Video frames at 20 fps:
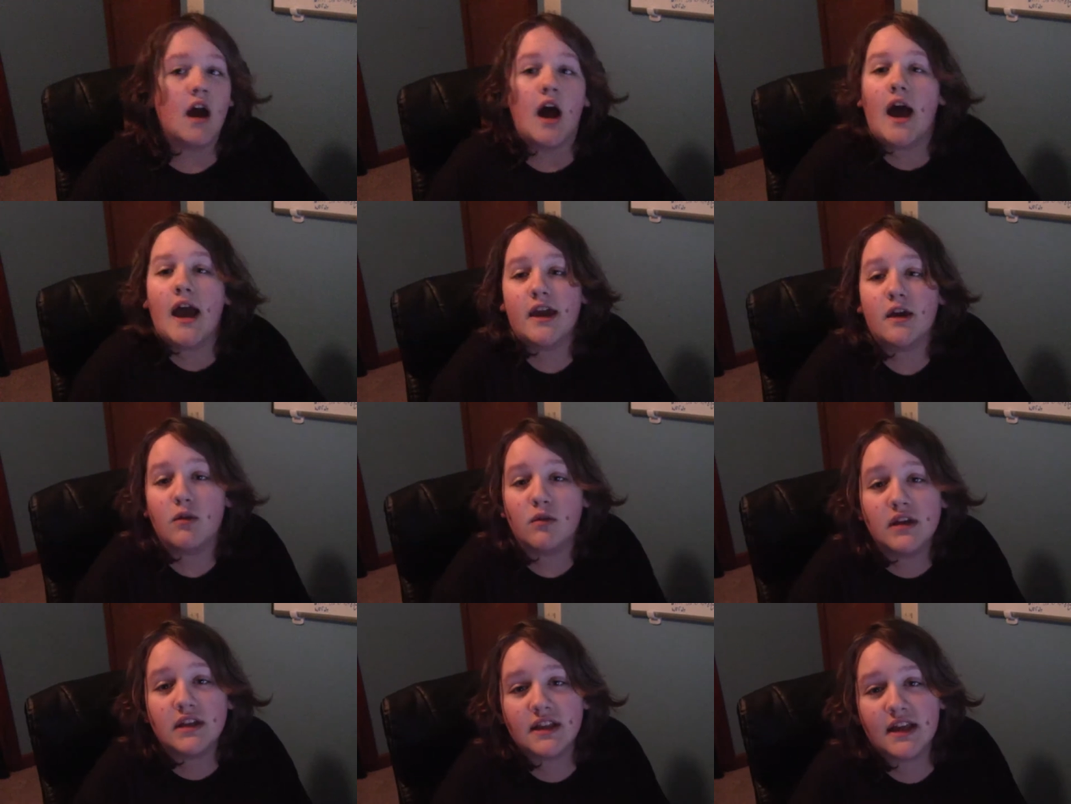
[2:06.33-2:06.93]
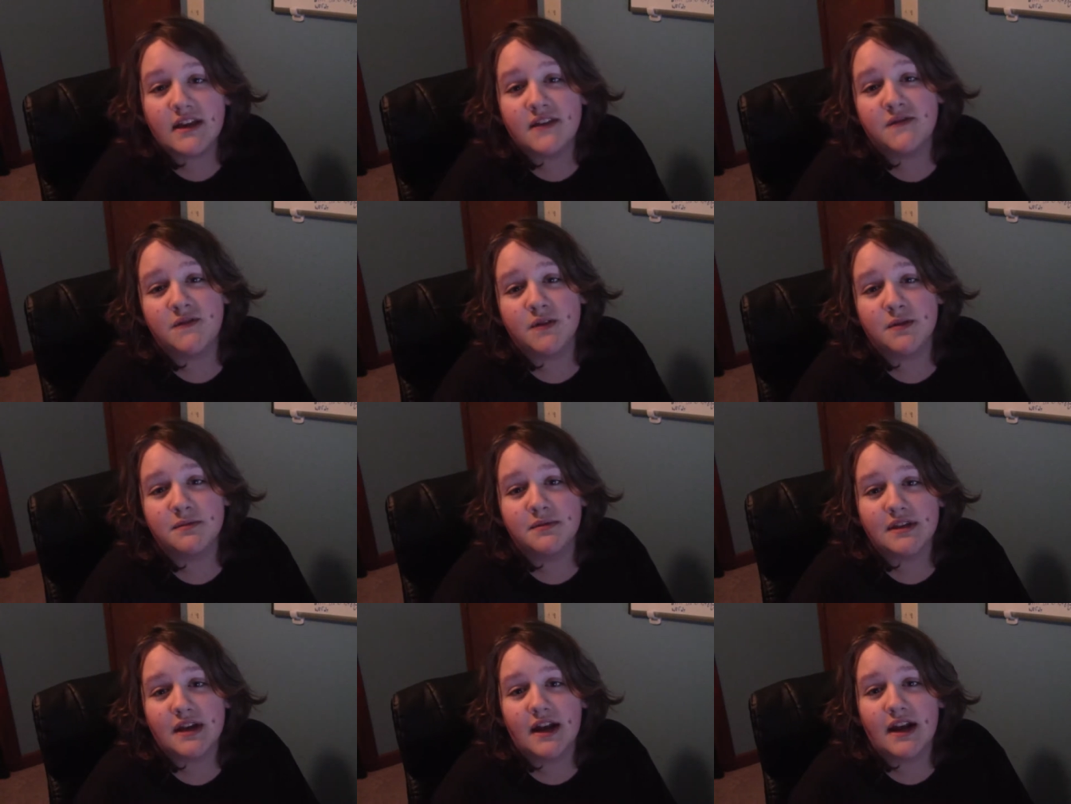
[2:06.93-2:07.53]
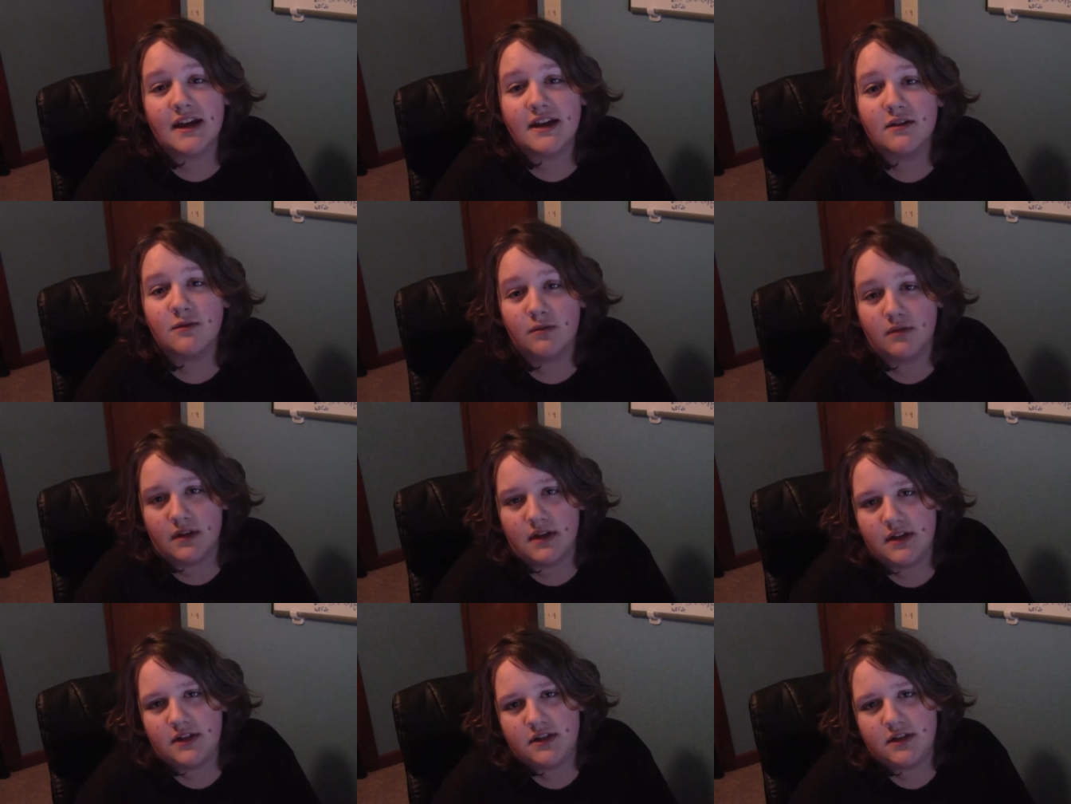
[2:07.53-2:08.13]
I only like films that I can
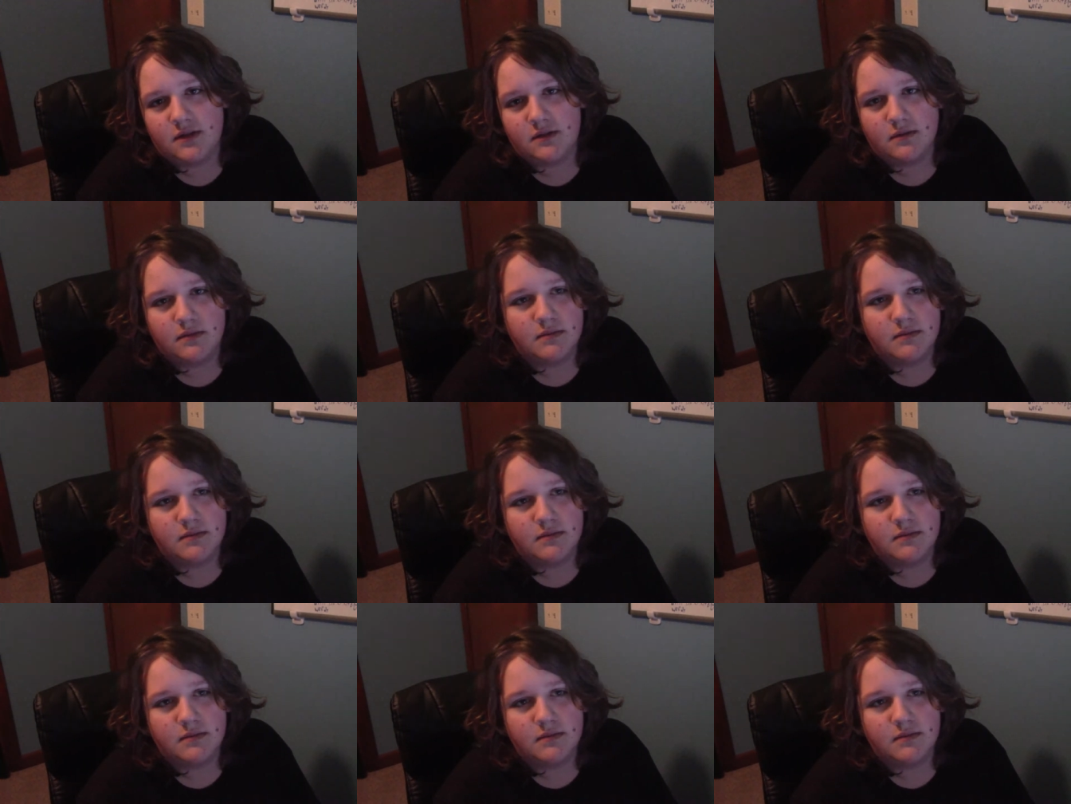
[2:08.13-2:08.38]
relate to.